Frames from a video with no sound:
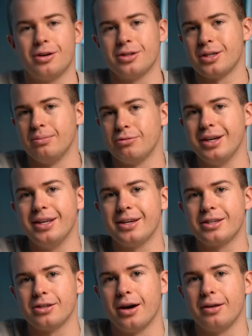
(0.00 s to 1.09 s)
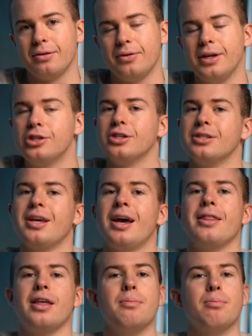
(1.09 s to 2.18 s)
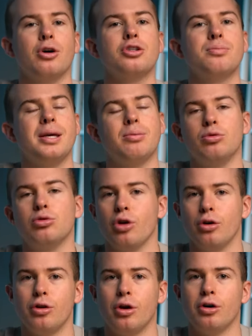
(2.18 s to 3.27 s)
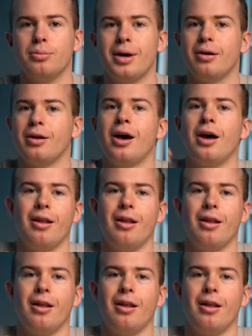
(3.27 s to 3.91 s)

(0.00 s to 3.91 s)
got some really exciting features that most people don't know about,